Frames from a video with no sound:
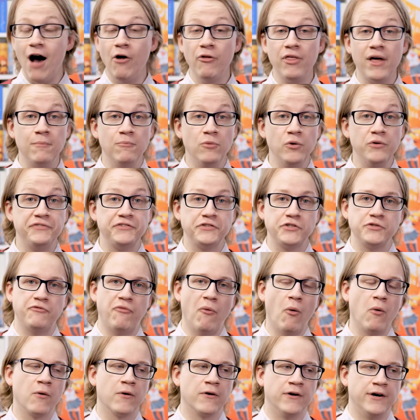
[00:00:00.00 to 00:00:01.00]
How that moves
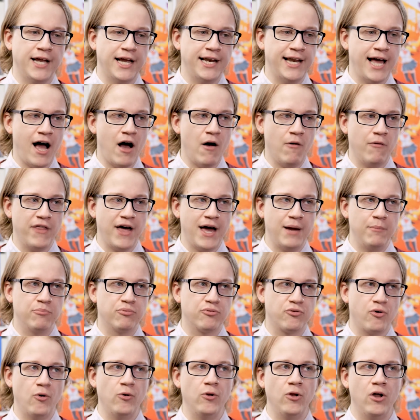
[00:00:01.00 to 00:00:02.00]
forward and how that
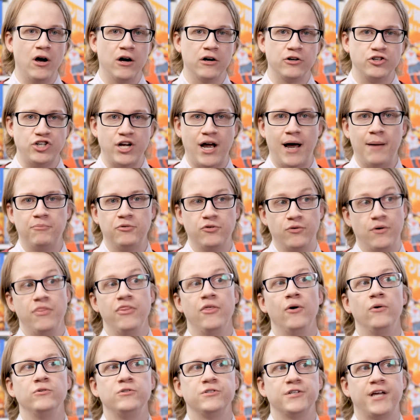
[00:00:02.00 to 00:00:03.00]
prologue chapter
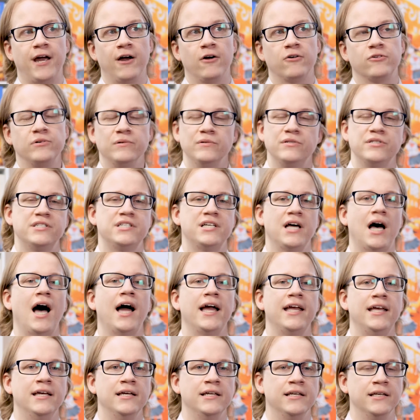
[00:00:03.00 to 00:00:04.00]
and those characters
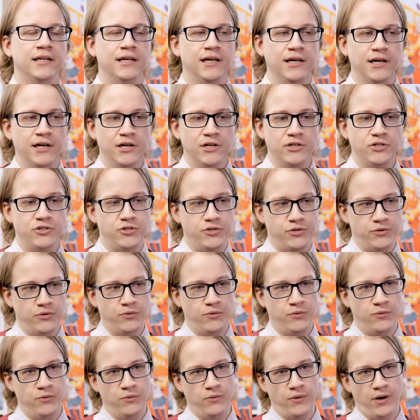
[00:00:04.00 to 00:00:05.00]
tie in
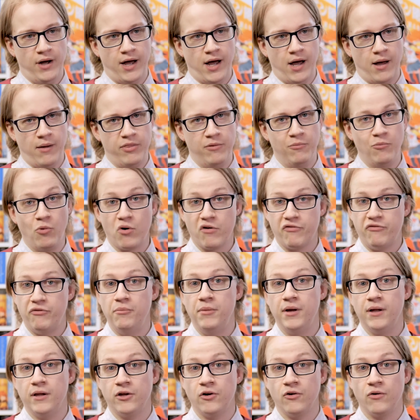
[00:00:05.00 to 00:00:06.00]
to the more
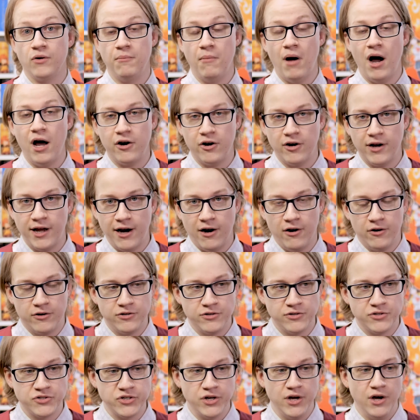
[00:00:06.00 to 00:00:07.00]
familiar and modern
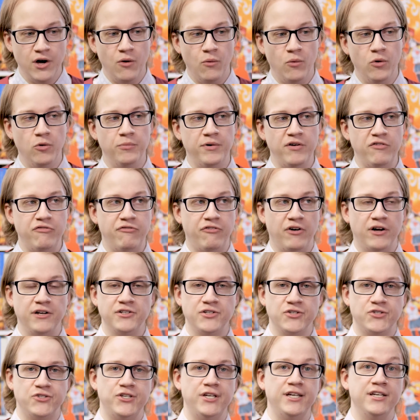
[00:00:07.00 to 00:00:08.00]
characters will be fun
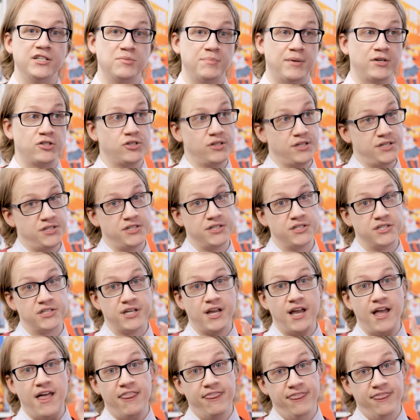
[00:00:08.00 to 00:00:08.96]
to see, especially since